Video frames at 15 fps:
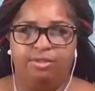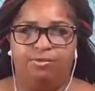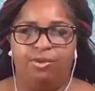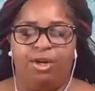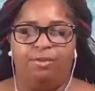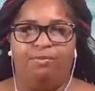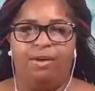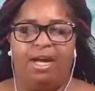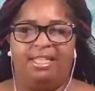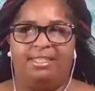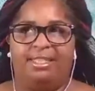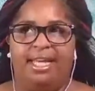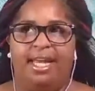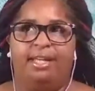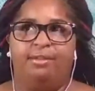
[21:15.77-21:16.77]

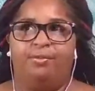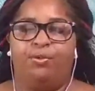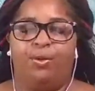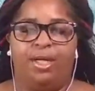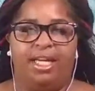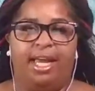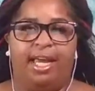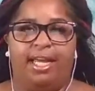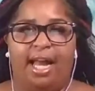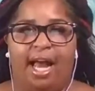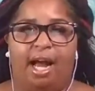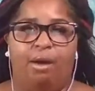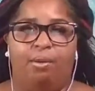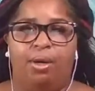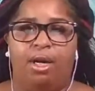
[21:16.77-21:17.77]

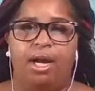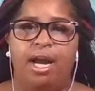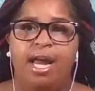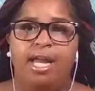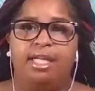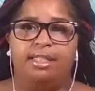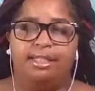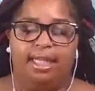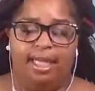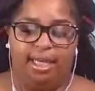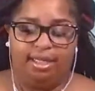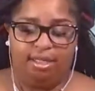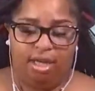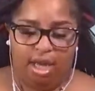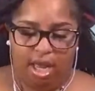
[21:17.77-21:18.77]
48-hour
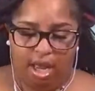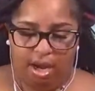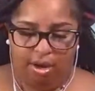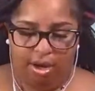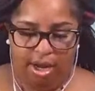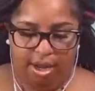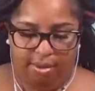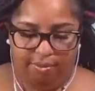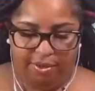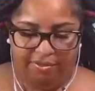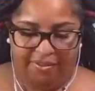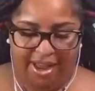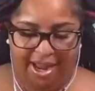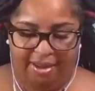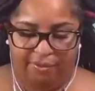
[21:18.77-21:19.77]
tent
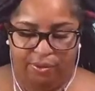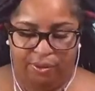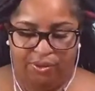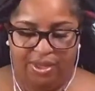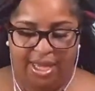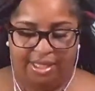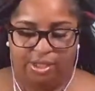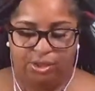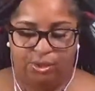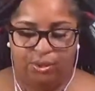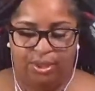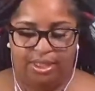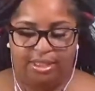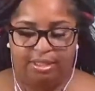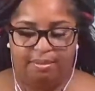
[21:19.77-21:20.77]
revival that's
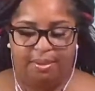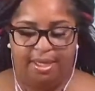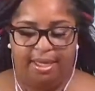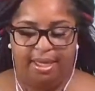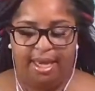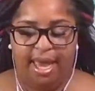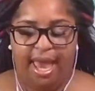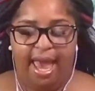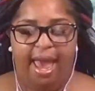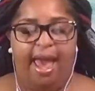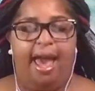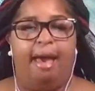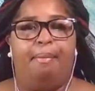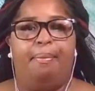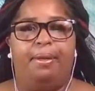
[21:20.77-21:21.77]
going to be
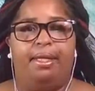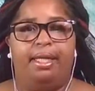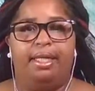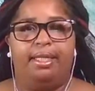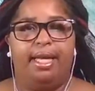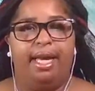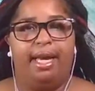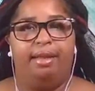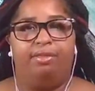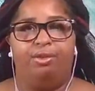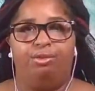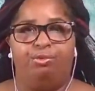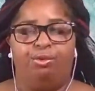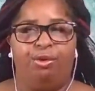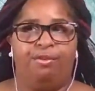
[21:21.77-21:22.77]
happening at
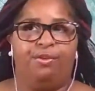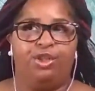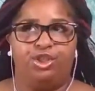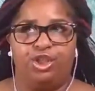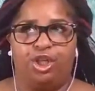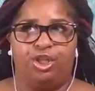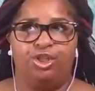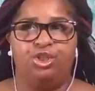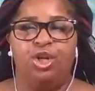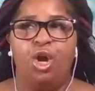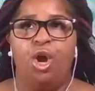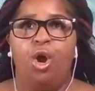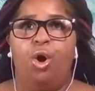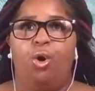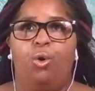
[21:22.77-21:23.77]
River Church
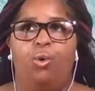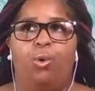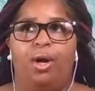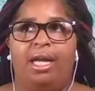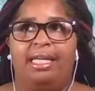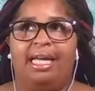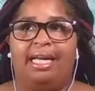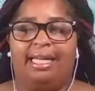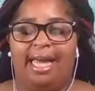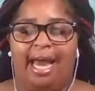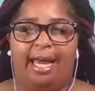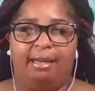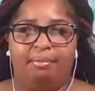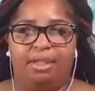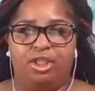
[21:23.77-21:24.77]
on
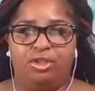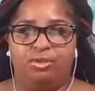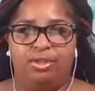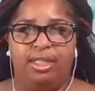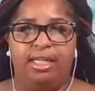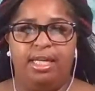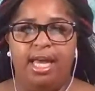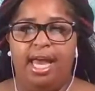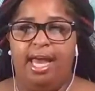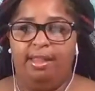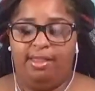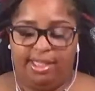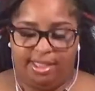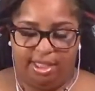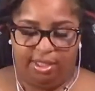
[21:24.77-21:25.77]
Academy Street.
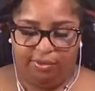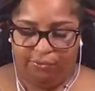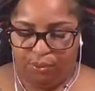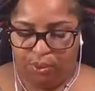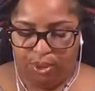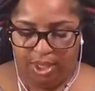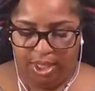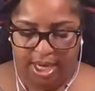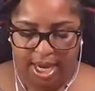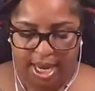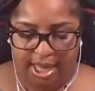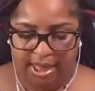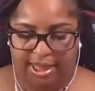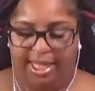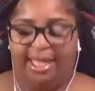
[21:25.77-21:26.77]
This is for
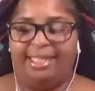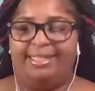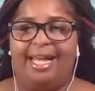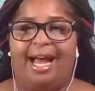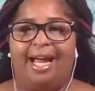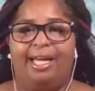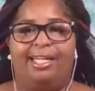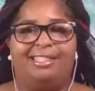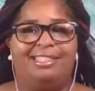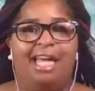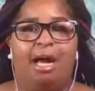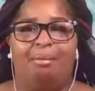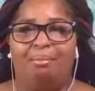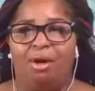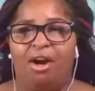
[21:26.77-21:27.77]
the entire
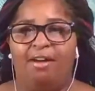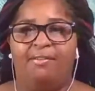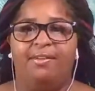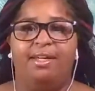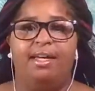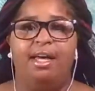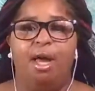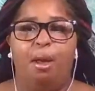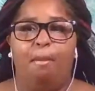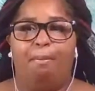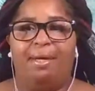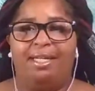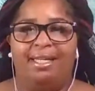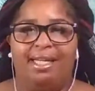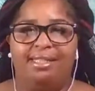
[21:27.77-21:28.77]
Delmarva
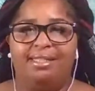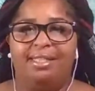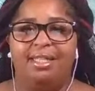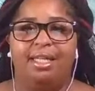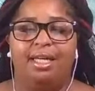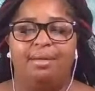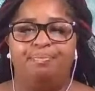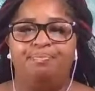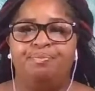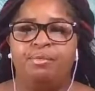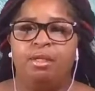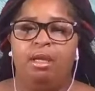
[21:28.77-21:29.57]
Peninsula.